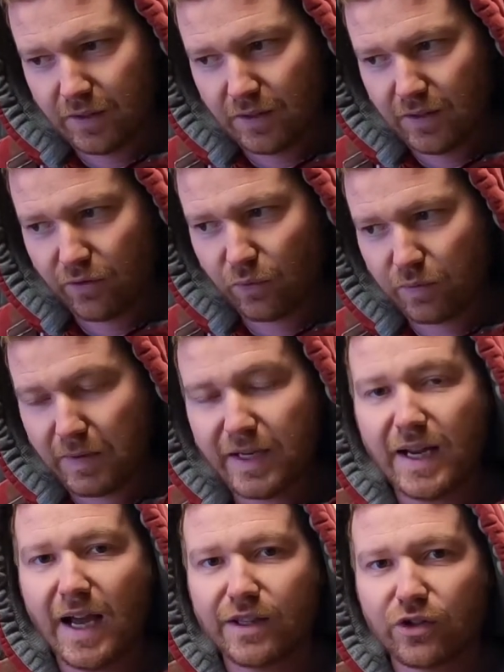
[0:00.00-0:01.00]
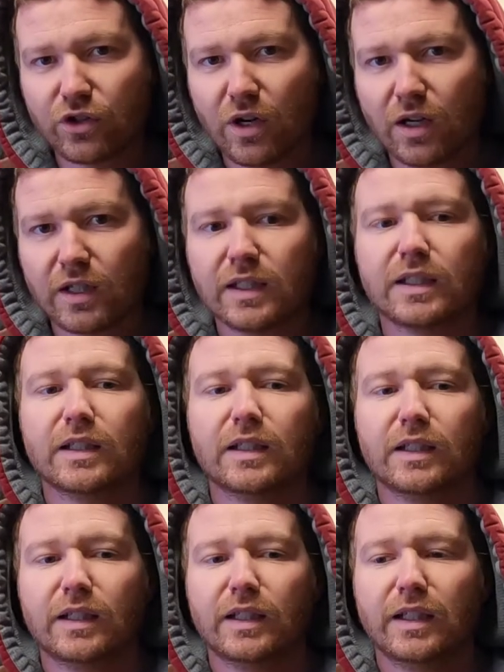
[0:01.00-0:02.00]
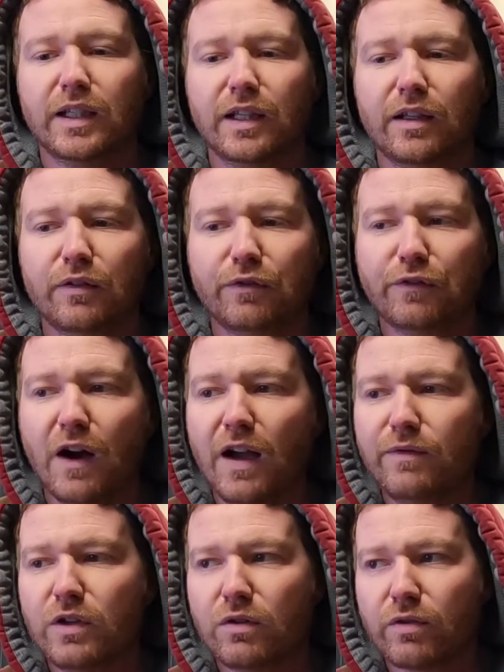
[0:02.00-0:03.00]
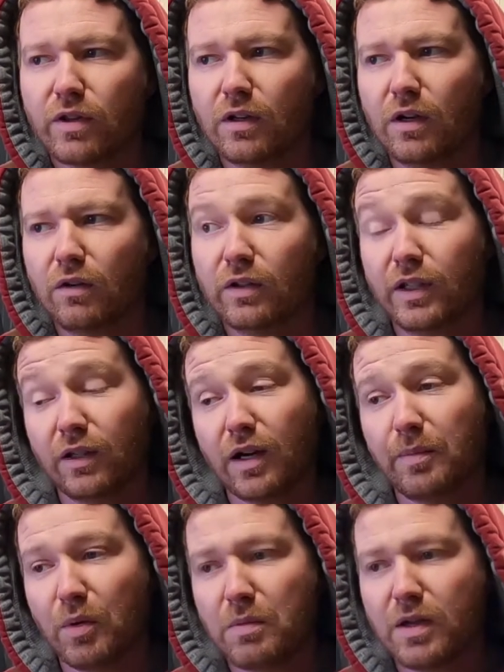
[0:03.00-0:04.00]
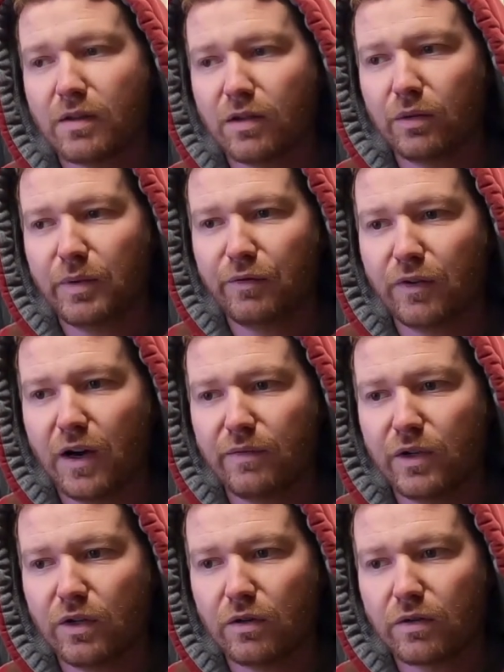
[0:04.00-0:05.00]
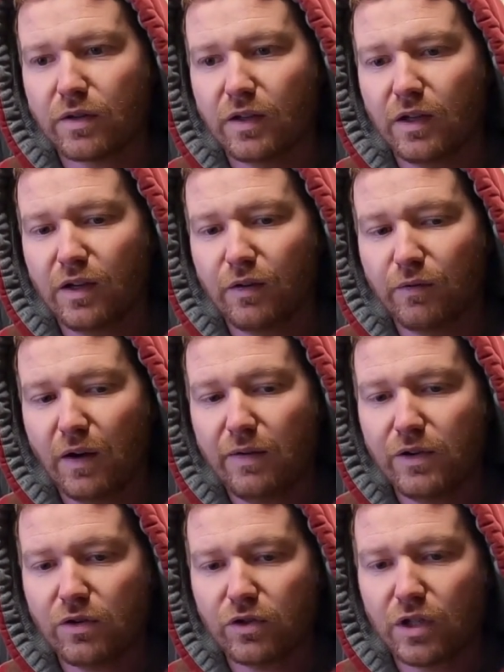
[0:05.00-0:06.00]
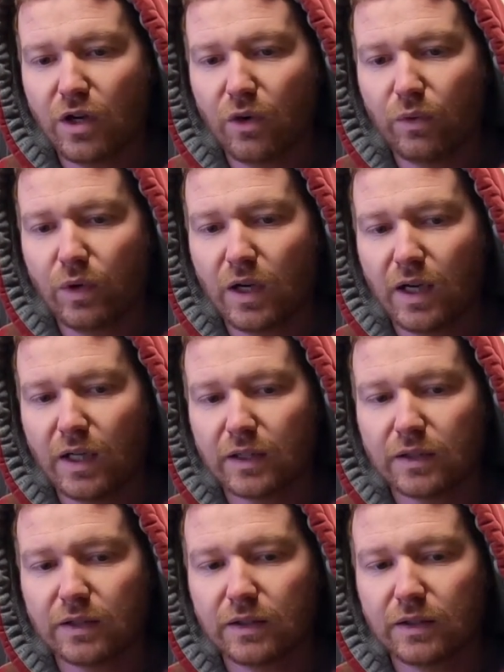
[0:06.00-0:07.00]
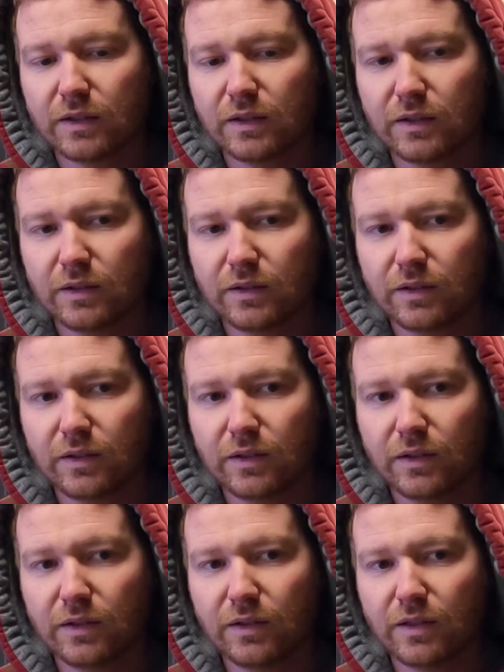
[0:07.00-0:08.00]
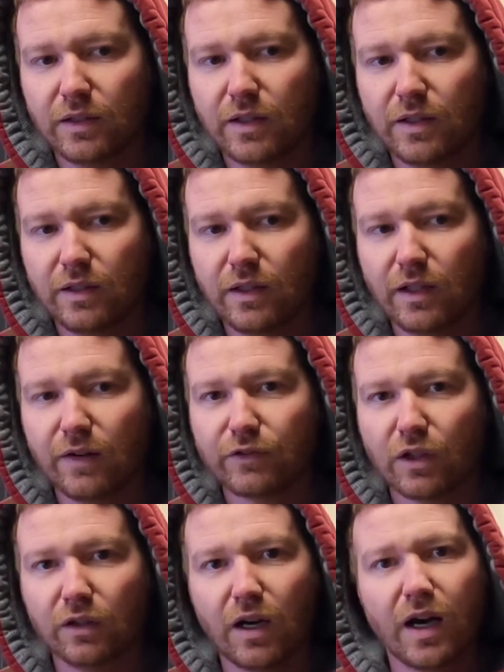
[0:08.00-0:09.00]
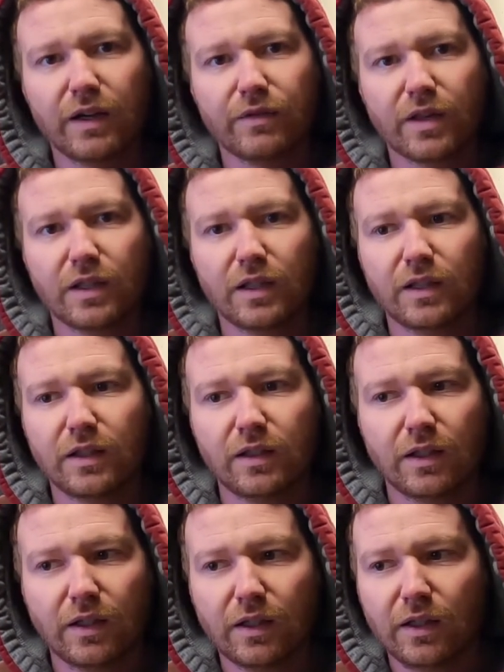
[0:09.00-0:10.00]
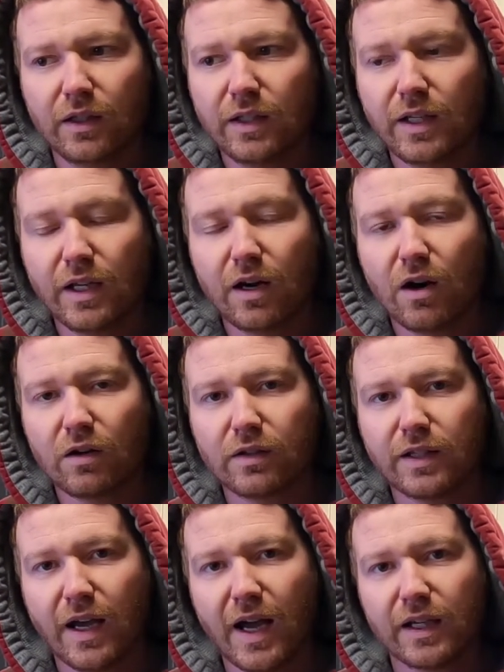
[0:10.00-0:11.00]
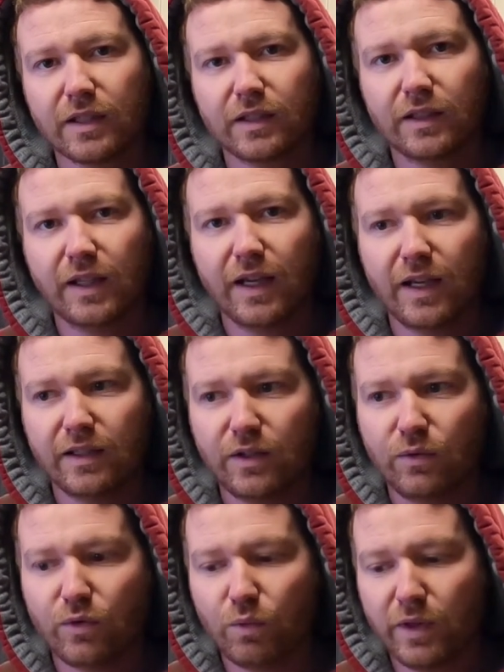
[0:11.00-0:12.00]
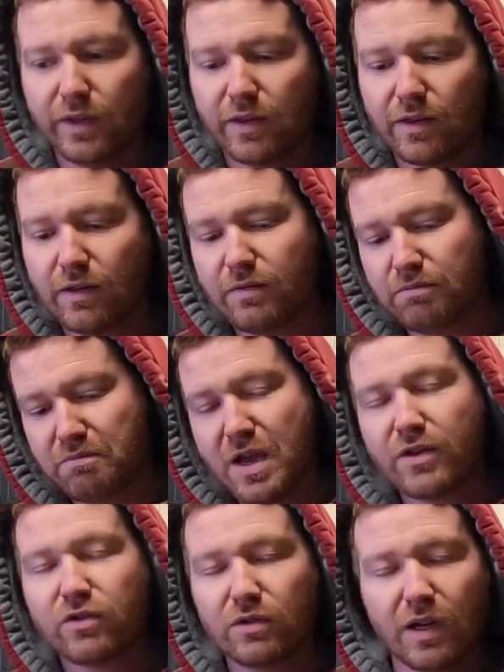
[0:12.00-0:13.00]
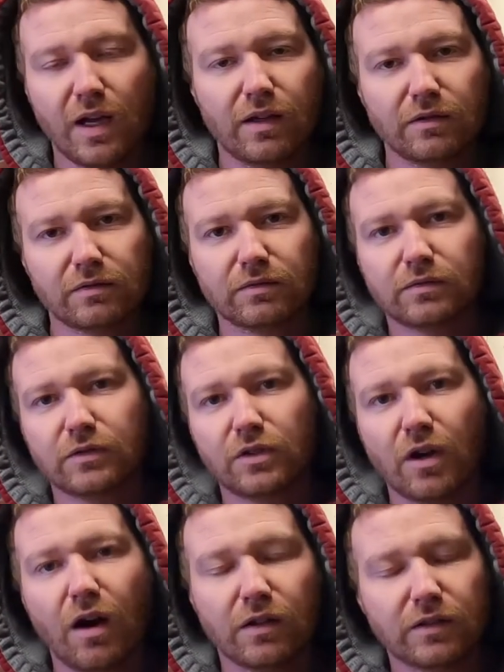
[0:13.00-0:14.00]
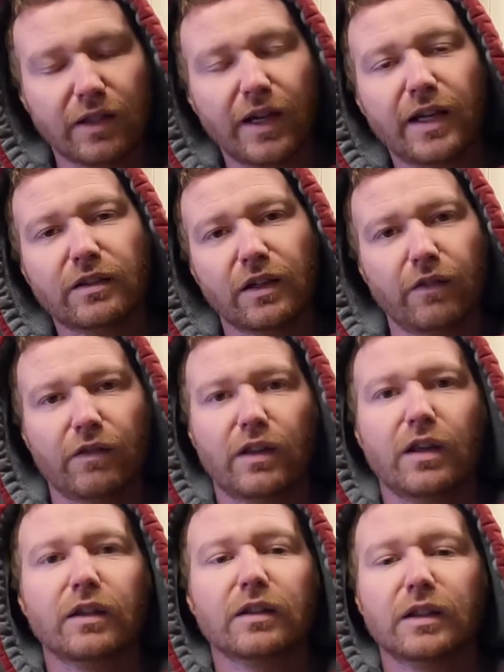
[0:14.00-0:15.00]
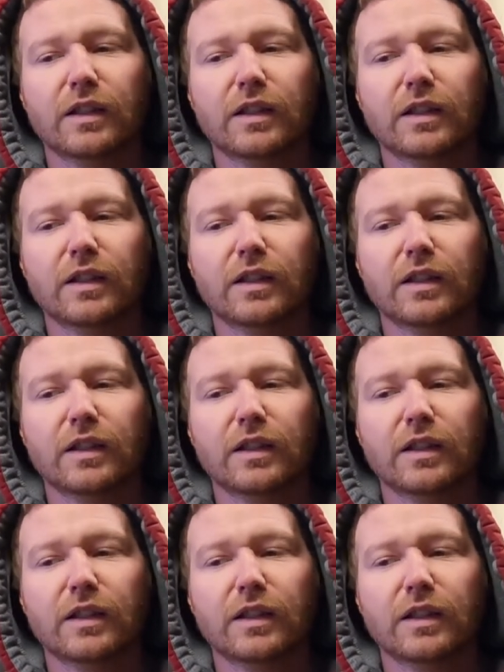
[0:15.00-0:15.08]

This was my dad's truck, and 5 years ago, in a couple months it'll be 5 years. 5 years ago, he left our lives. He had a heart attack, and he was with us yesterday and gone today type of thing.